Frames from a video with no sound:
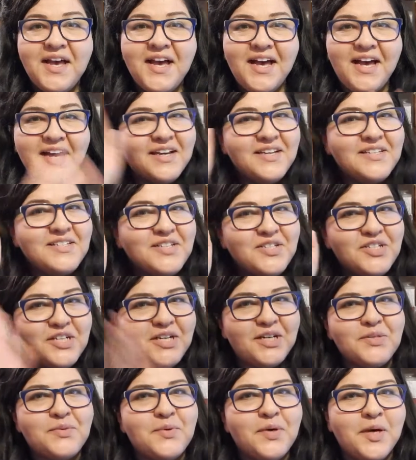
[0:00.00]
Hi guys, it's
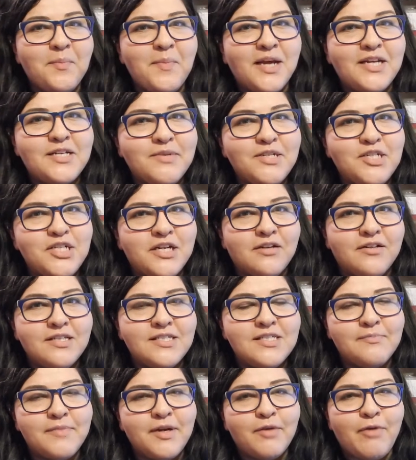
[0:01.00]
Janice. Welcome back to my channel.
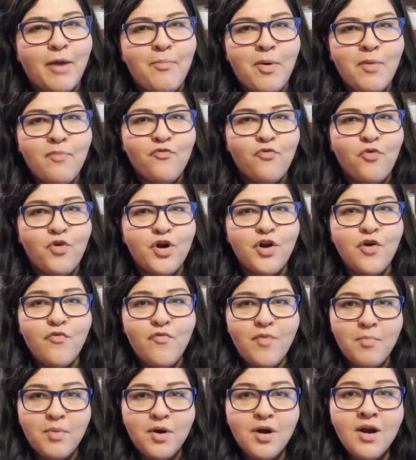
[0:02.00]
This is my wrap up for
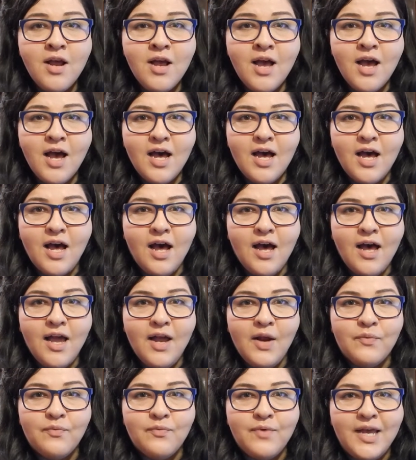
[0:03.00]
November.
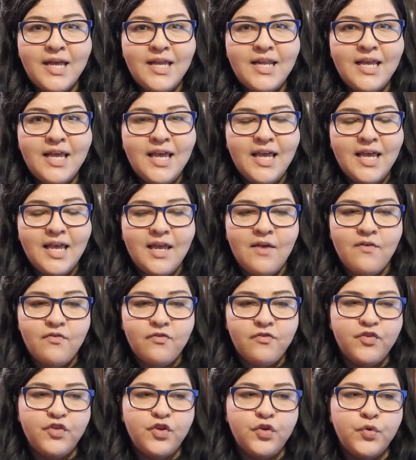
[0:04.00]
I read a
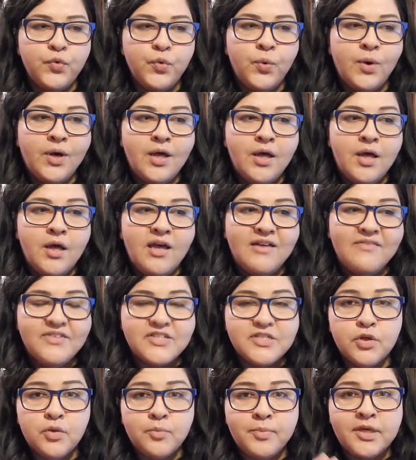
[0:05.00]
few
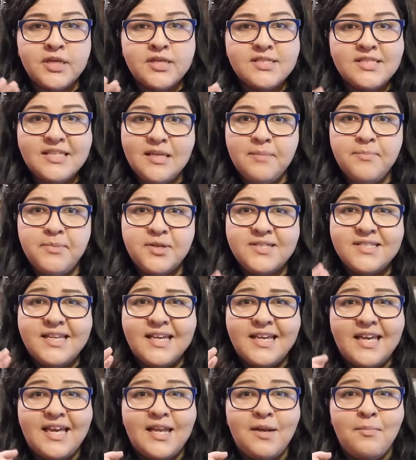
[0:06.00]
physical books, ebooks,
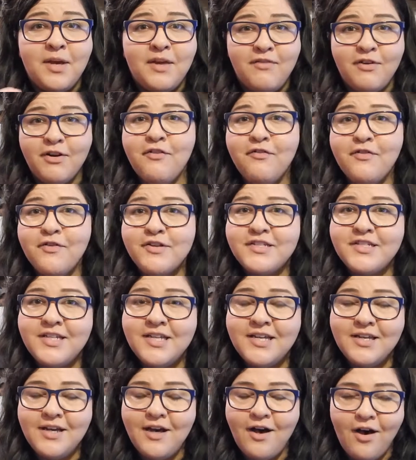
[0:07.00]
and my very first
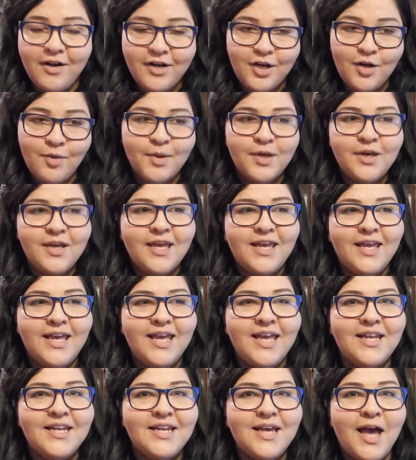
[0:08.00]
audiobook,
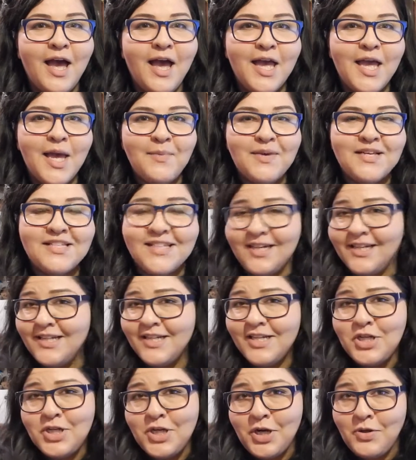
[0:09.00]
and I am excited
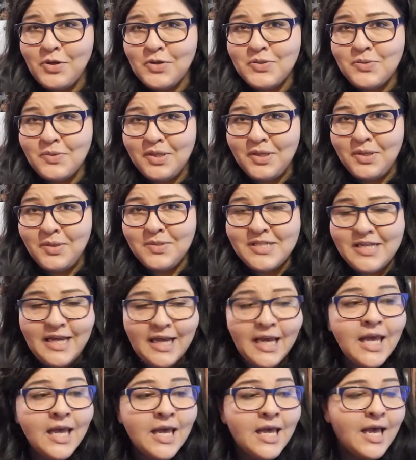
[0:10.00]
to share those with you
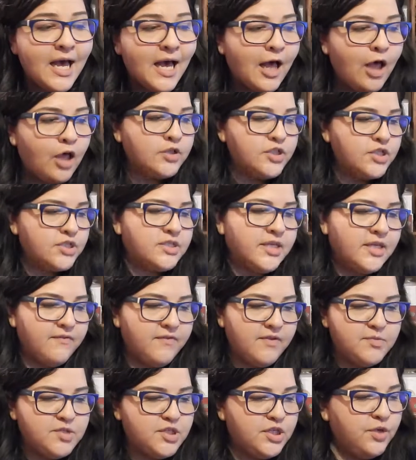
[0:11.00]
today. I'll just give
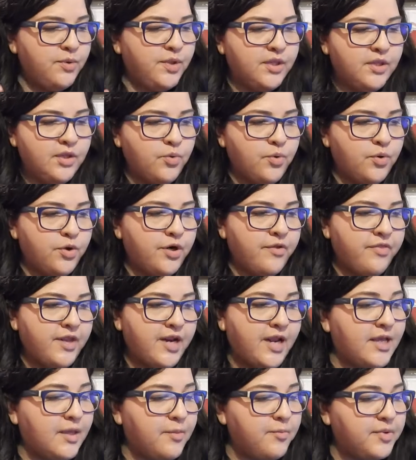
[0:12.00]
them to you in the order that
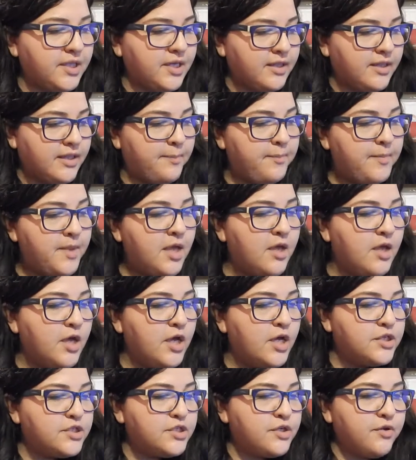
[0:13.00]
I completed them.
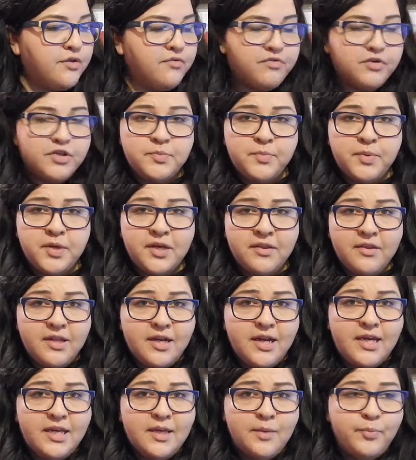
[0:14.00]
So the first book that
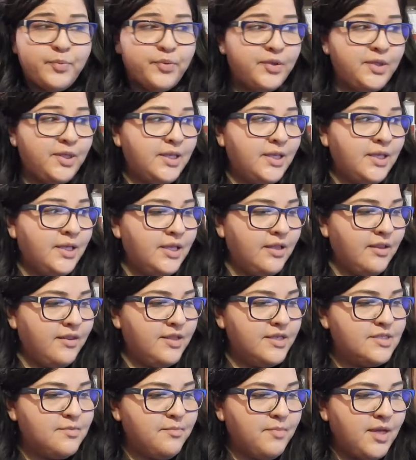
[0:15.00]
I completed
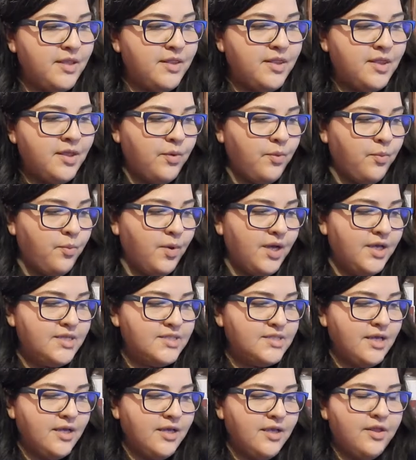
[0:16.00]
this month
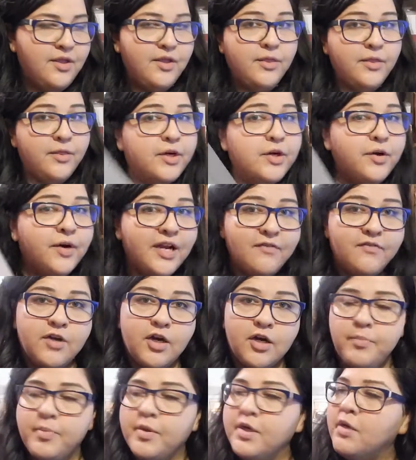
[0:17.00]
was The
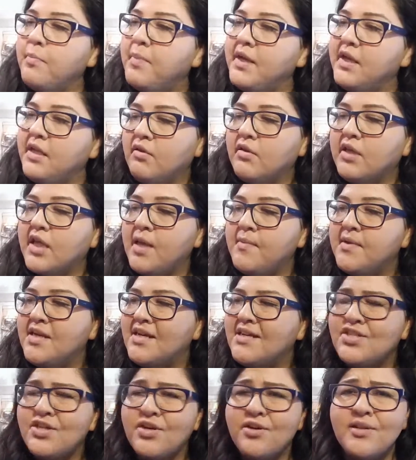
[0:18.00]
Graveyard Book by Neil Gaiman.
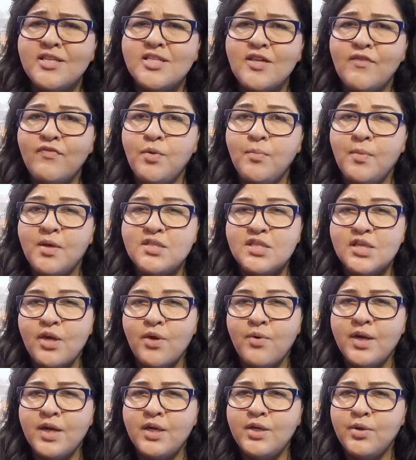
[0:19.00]
I started this a few months
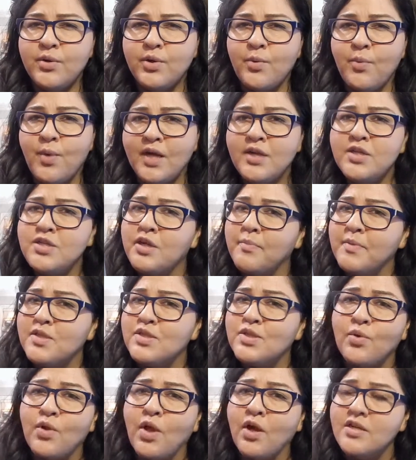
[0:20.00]
ago and I don't know why it took me
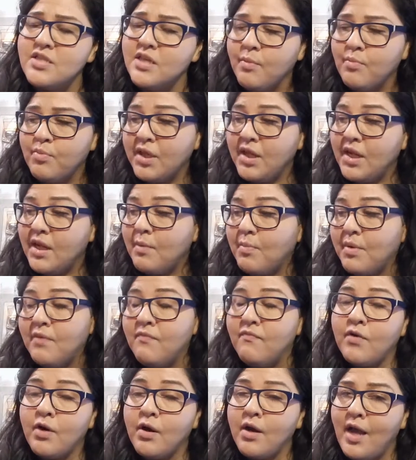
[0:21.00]
so long to complete it, but
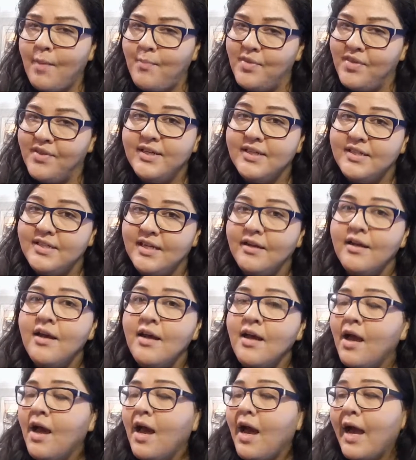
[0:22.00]
I'm very happy that I did.
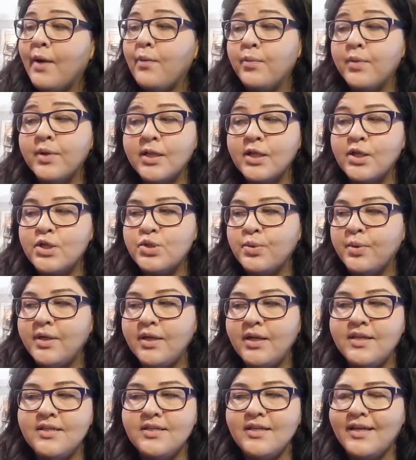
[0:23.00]
I really enjoyed
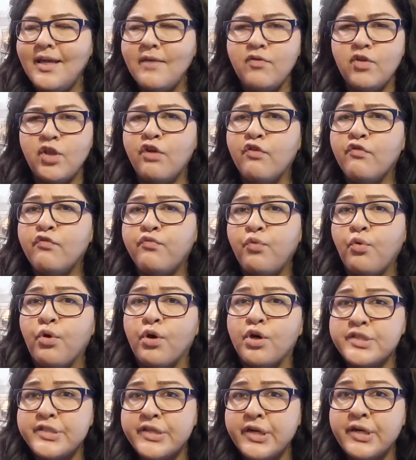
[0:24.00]
it. I gave it like a
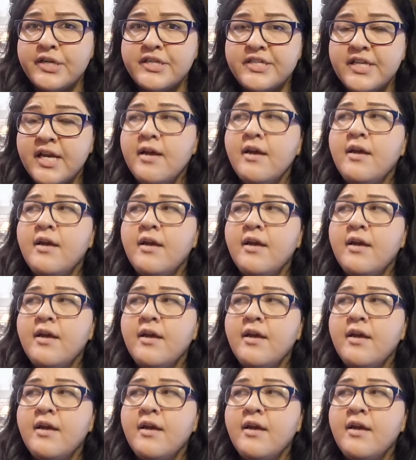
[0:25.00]
four stars.